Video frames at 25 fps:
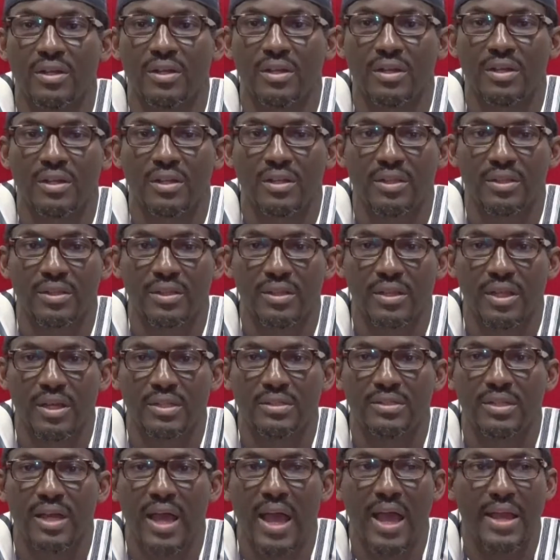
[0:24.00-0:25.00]

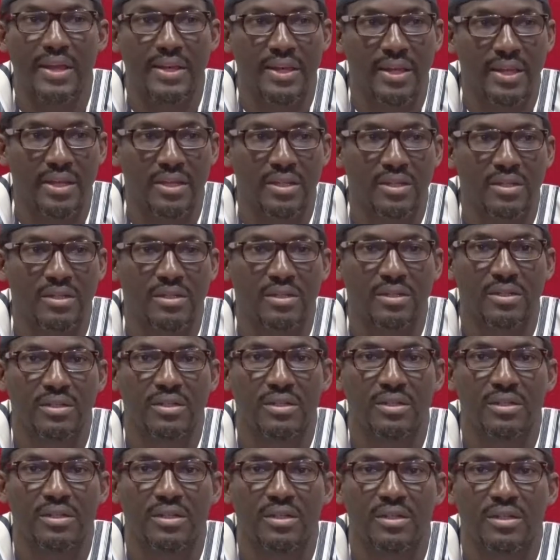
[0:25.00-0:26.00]
Suleiman Nazeev,
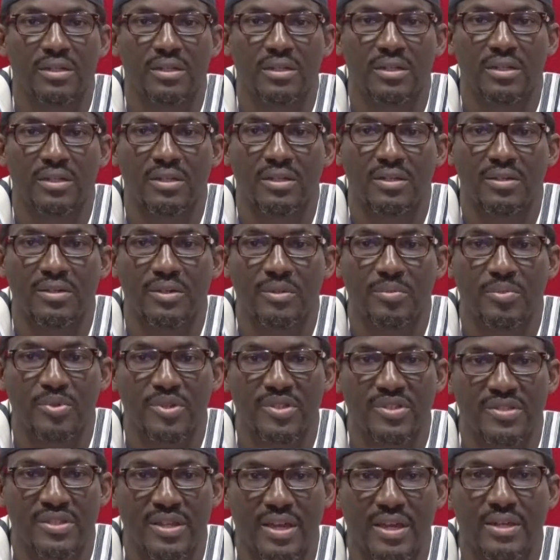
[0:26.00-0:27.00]
stated this
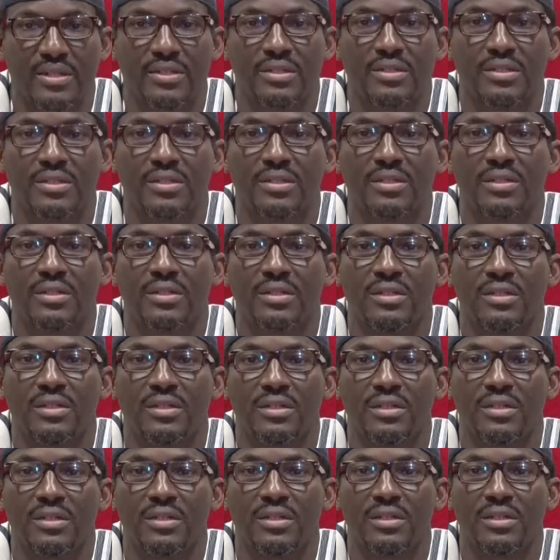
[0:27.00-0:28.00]
on Monday in
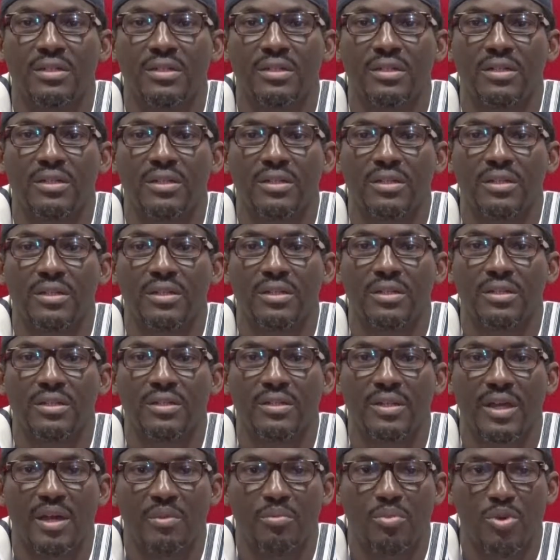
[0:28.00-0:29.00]
Abuja after a
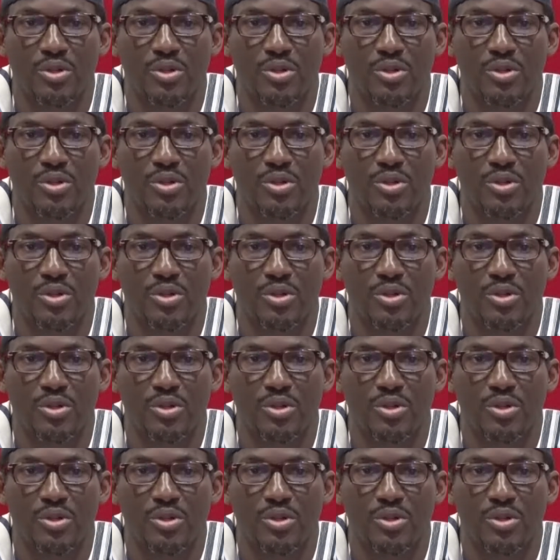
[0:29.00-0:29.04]
closed-door